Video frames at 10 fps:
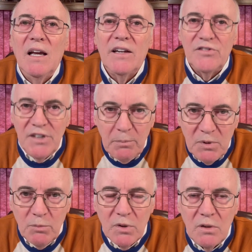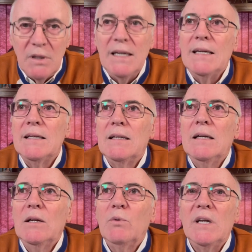acceptable, and
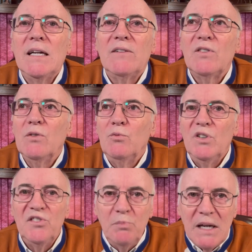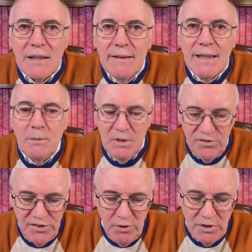we have to respect them and
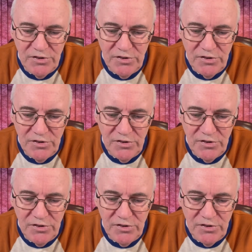so on.